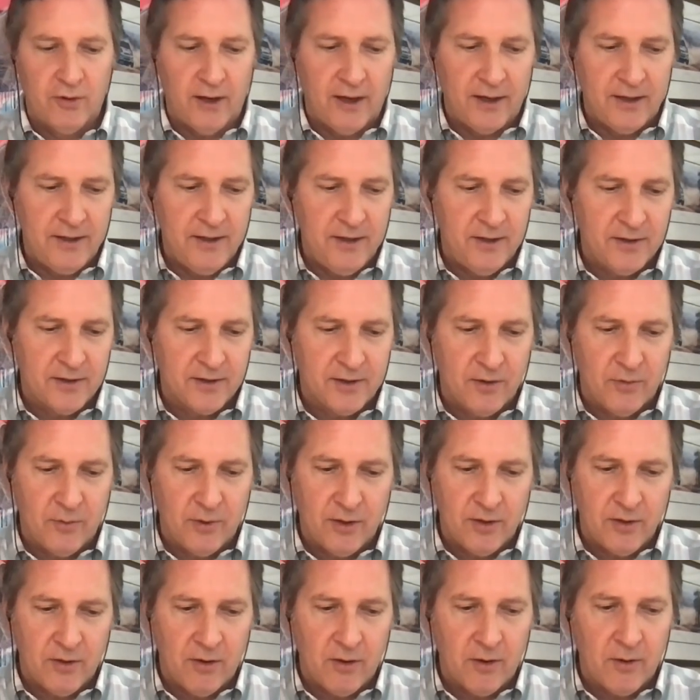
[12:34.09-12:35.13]
ideas that we
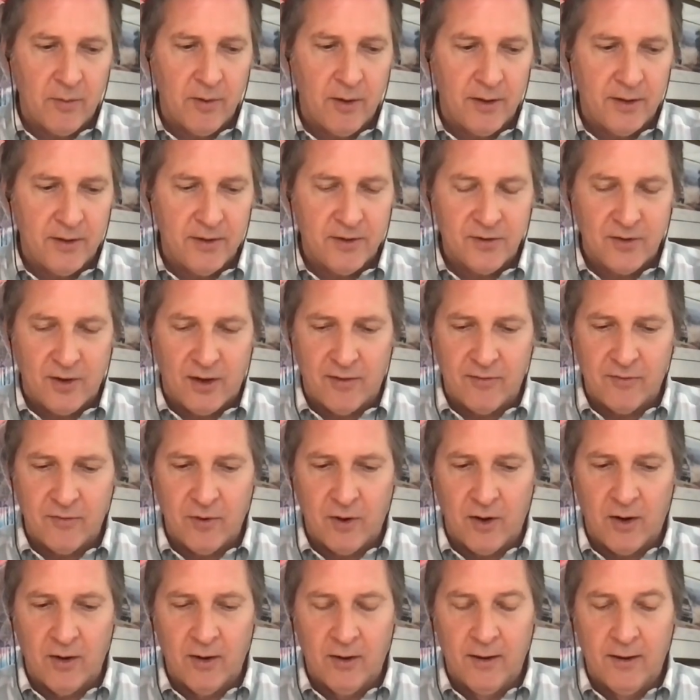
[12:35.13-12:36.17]
talk about in
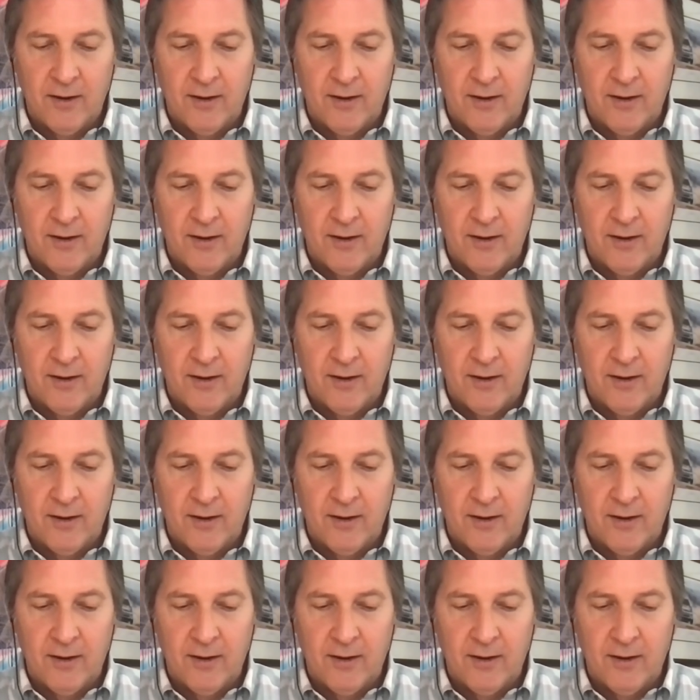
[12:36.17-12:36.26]
software.